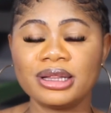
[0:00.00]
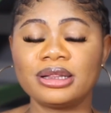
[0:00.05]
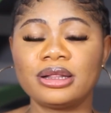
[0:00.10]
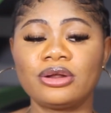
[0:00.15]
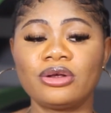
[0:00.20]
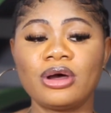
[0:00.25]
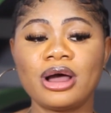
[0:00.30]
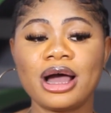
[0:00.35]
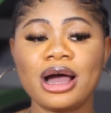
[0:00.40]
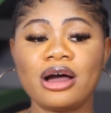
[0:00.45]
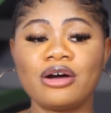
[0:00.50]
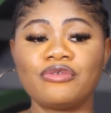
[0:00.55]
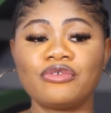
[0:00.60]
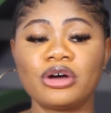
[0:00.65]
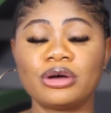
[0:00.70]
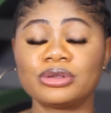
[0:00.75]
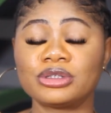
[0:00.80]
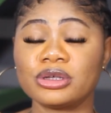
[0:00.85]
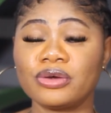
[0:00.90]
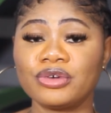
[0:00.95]
They don't have
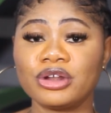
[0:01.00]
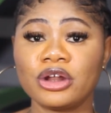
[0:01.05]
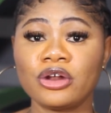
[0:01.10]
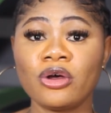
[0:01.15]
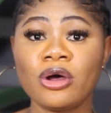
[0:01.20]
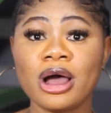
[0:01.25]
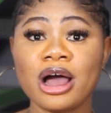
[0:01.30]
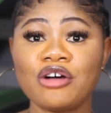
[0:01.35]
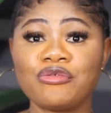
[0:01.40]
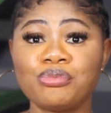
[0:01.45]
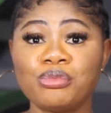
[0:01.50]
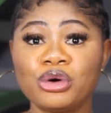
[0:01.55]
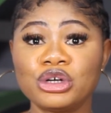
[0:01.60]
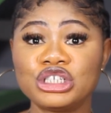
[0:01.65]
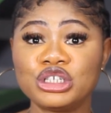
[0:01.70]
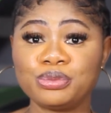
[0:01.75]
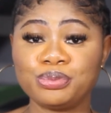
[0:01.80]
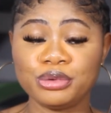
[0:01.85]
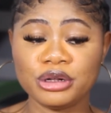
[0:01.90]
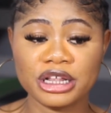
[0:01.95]

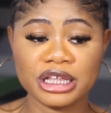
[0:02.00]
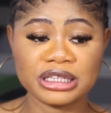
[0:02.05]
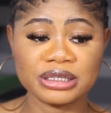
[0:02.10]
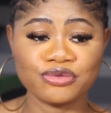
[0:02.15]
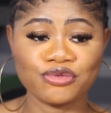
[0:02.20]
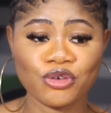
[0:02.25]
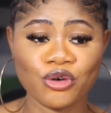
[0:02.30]
much place